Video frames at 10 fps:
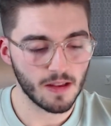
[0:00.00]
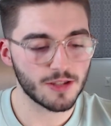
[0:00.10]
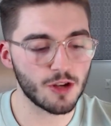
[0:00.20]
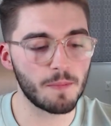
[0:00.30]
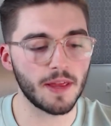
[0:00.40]

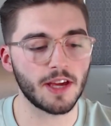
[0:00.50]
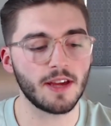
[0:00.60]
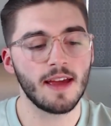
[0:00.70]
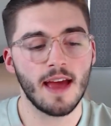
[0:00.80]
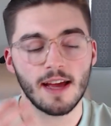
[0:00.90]
So
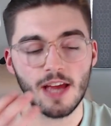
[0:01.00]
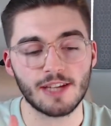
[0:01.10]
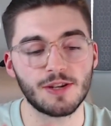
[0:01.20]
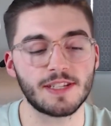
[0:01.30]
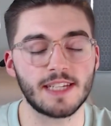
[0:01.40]
billing, yeah,
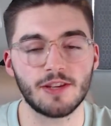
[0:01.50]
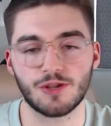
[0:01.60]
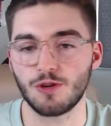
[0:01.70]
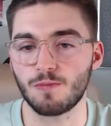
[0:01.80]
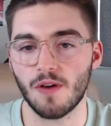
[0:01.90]
as you can see, there's
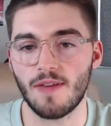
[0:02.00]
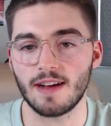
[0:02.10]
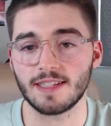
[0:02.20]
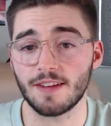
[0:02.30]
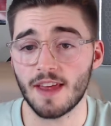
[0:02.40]
two
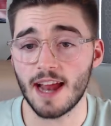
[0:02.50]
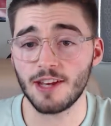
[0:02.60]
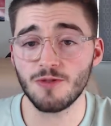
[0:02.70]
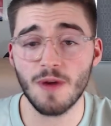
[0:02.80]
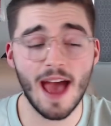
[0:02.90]
profiles here that I
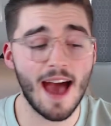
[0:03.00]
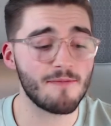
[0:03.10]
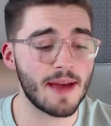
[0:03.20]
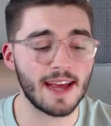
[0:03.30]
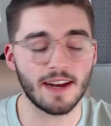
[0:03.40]
do
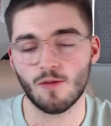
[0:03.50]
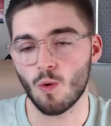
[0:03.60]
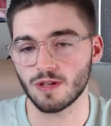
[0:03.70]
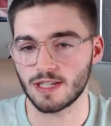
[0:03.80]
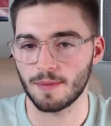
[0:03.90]
have made. Of
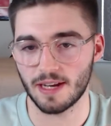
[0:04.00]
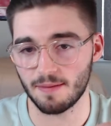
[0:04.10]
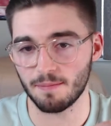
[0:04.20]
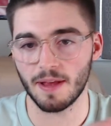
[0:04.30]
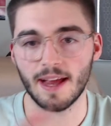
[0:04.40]
course, I'm gonna
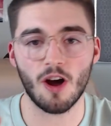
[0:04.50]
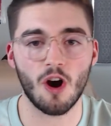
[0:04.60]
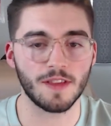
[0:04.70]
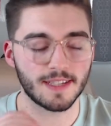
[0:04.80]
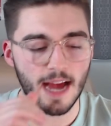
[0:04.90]
blank
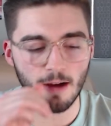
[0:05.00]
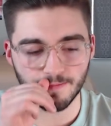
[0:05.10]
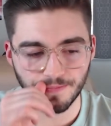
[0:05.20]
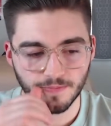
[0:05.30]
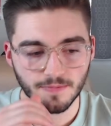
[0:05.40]
all this out.